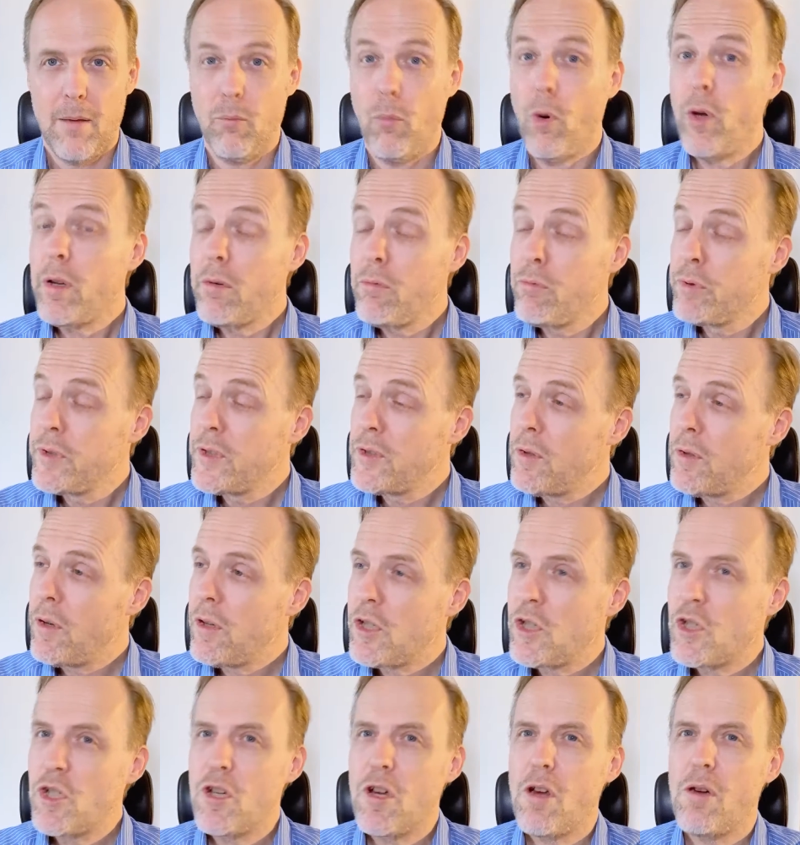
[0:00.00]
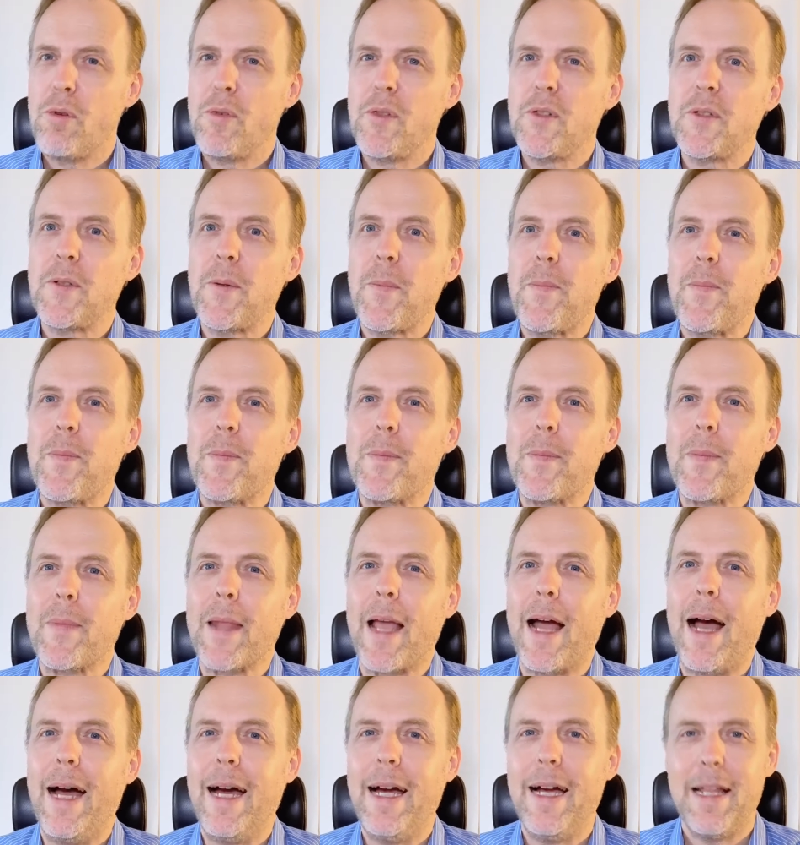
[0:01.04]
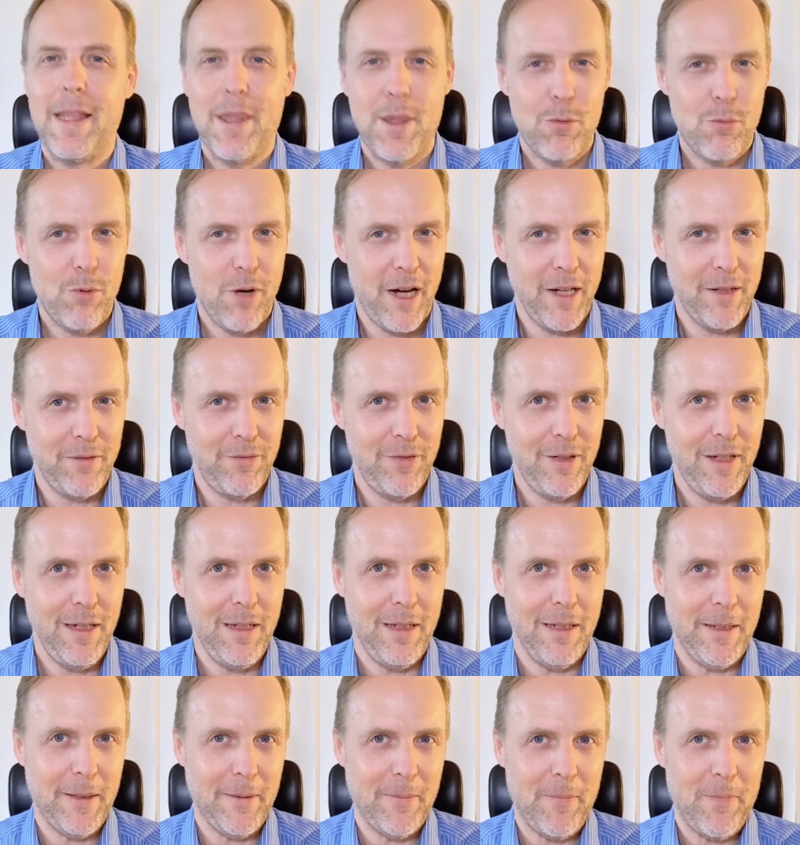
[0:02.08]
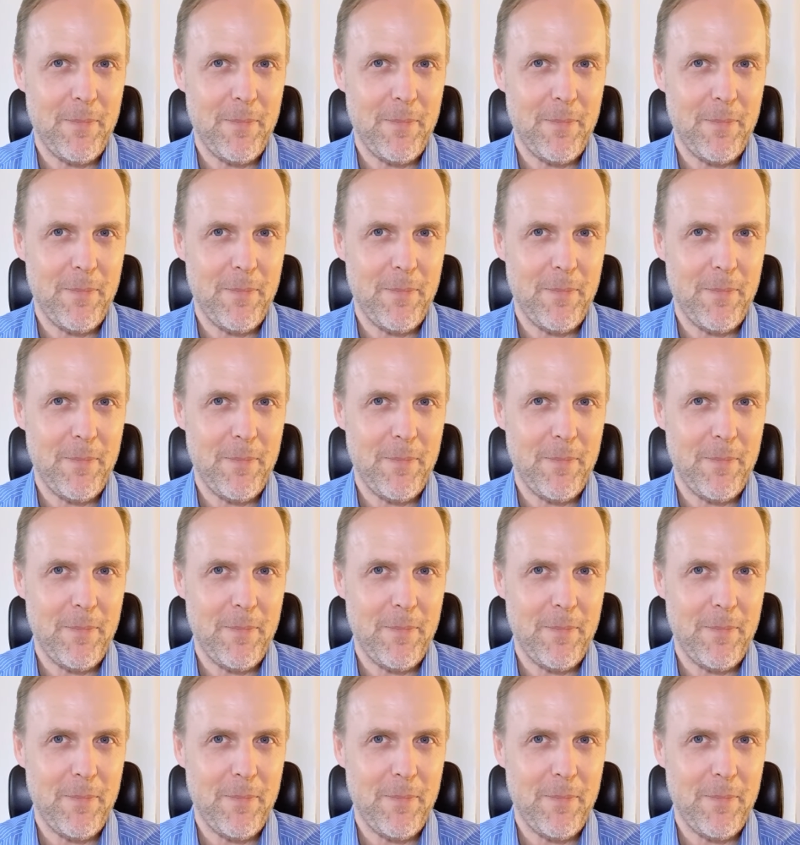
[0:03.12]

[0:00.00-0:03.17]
Modern research shows I had the right feeling.